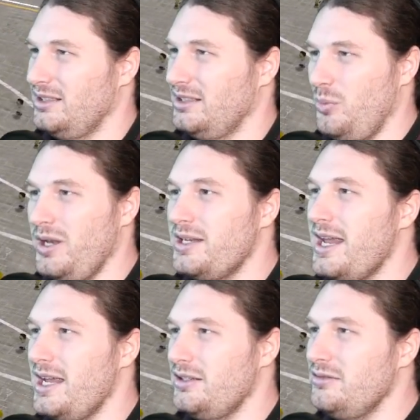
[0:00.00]
But you
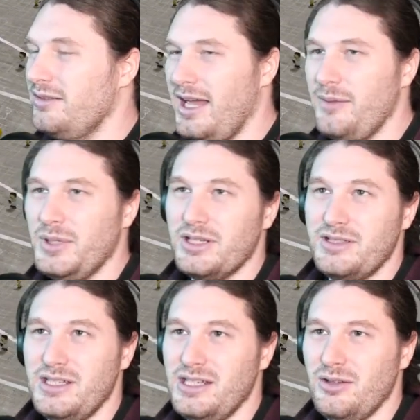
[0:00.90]
can't do that because
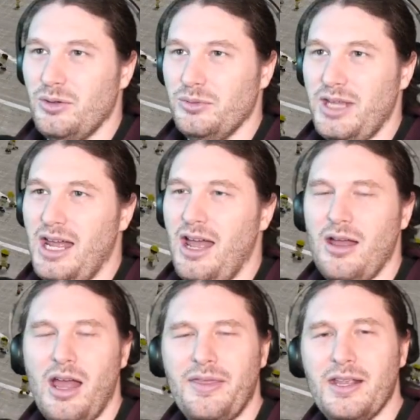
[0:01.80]
they didn't hold that.
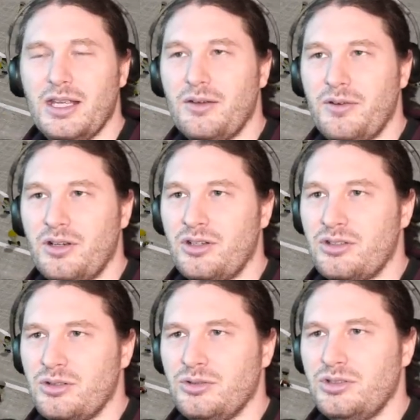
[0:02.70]
I think if a
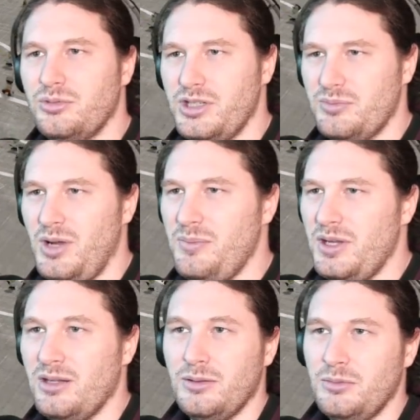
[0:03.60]
stool switch might
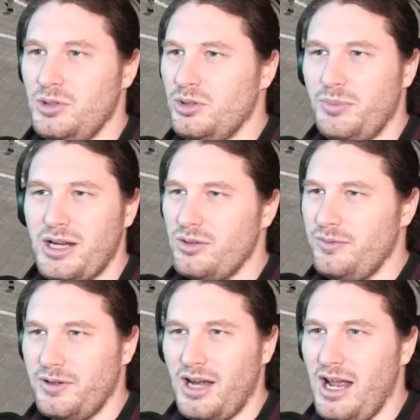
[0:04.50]
be able to do it, but I couldn't
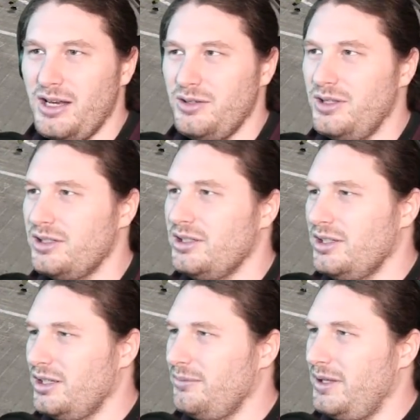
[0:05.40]
figure out how to do it.
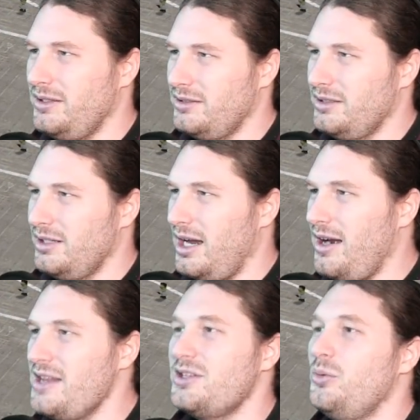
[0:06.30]
But
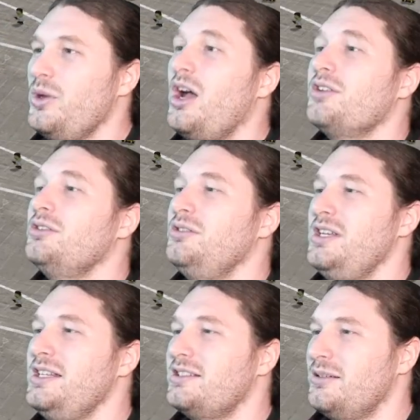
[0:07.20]
alright, so we also
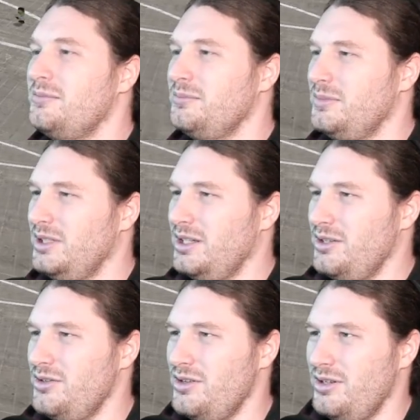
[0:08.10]
need some
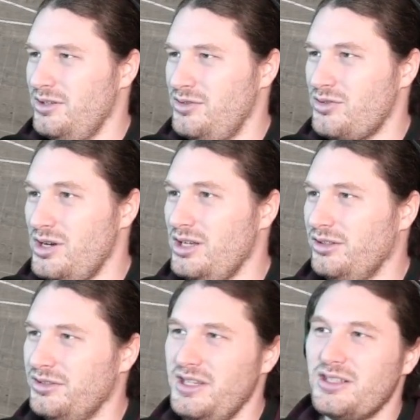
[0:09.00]

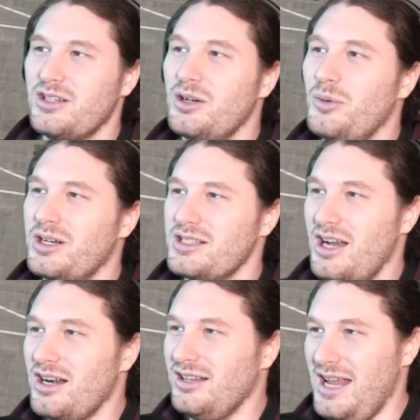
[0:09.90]
drills. These are going to work as
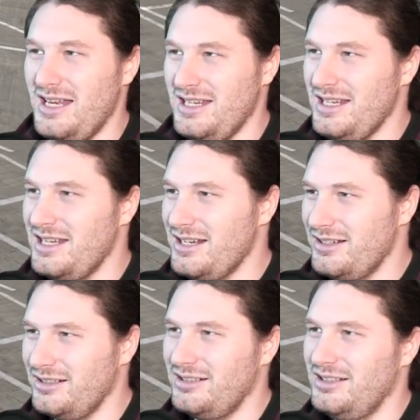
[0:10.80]
our landing
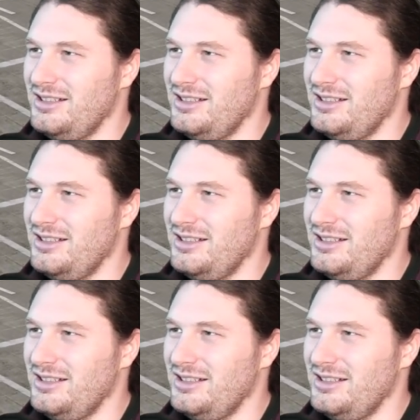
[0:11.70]
gear.